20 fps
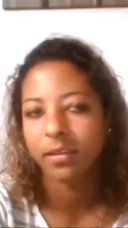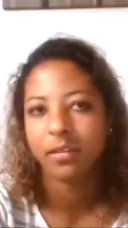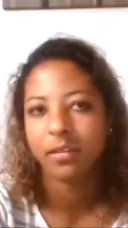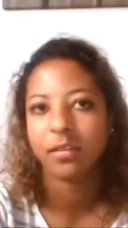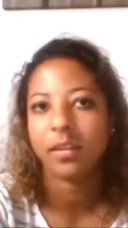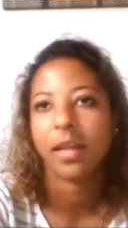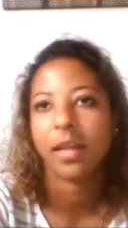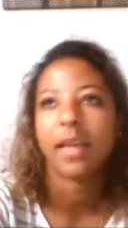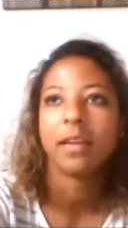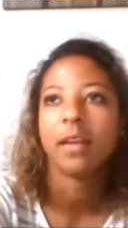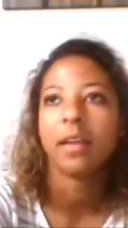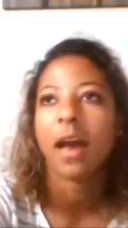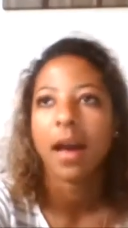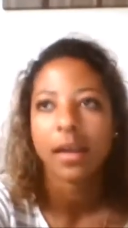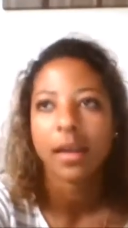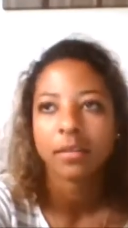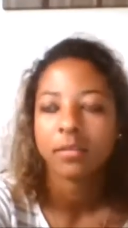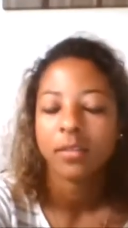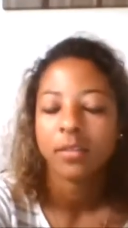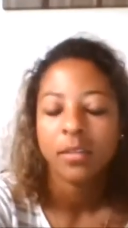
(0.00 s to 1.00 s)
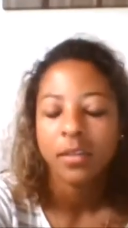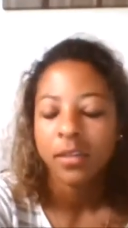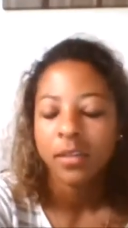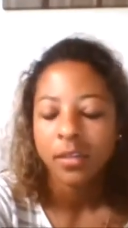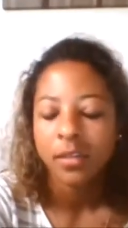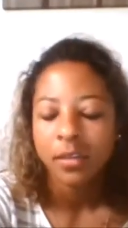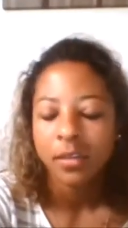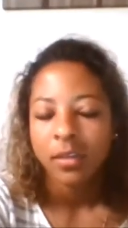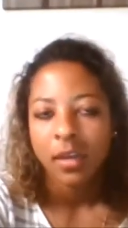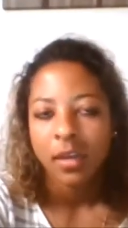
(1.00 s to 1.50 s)
like not,
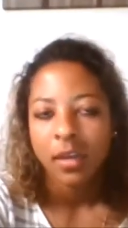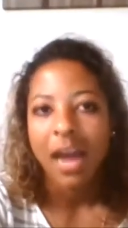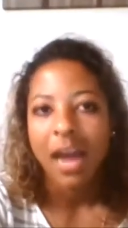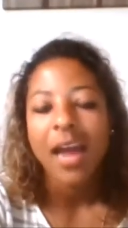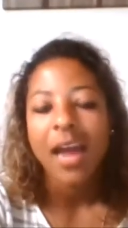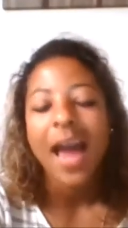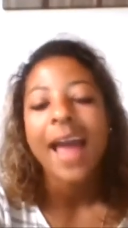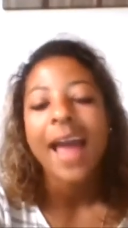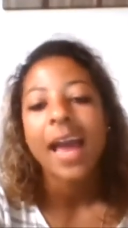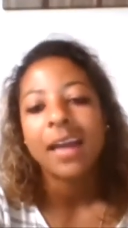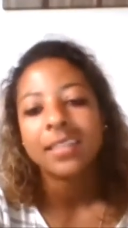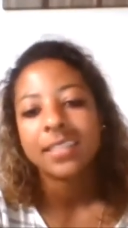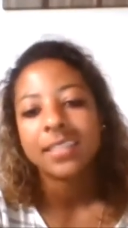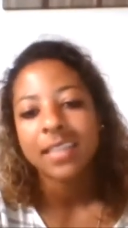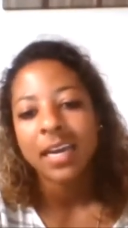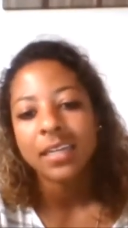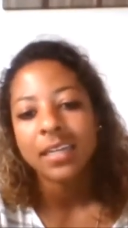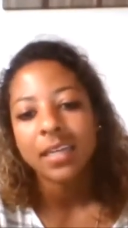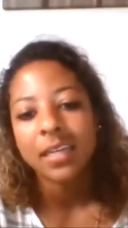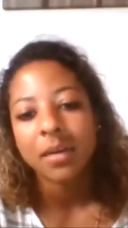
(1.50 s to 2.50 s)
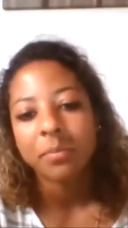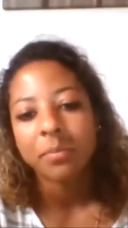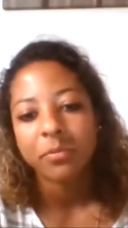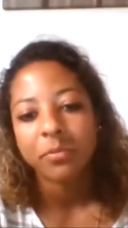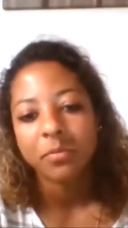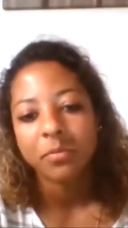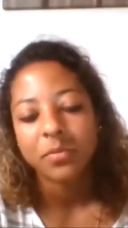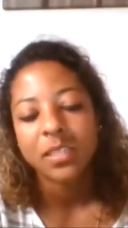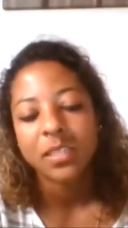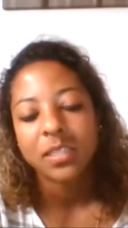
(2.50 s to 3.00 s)
I, I had signed up
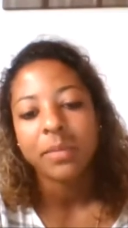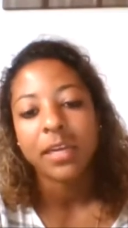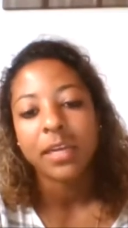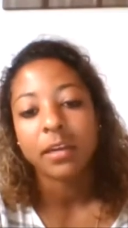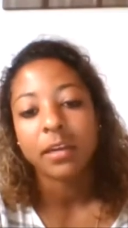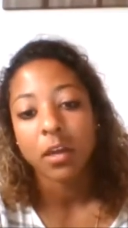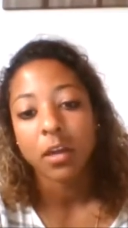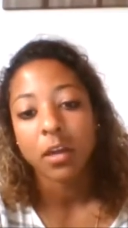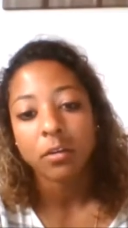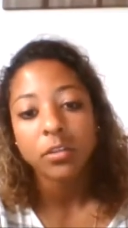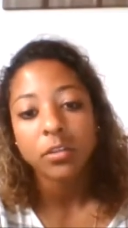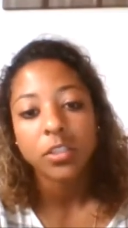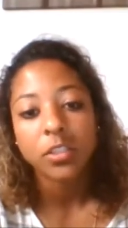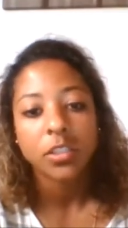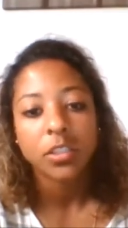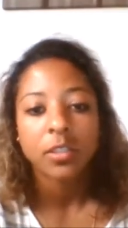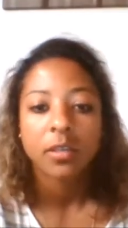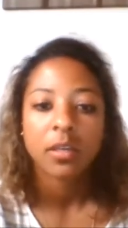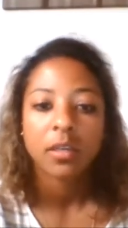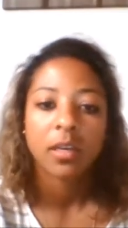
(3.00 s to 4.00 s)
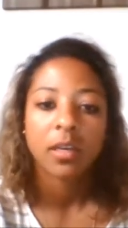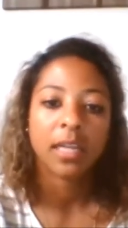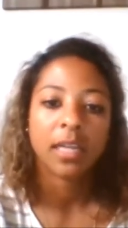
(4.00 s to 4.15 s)
to be a coach,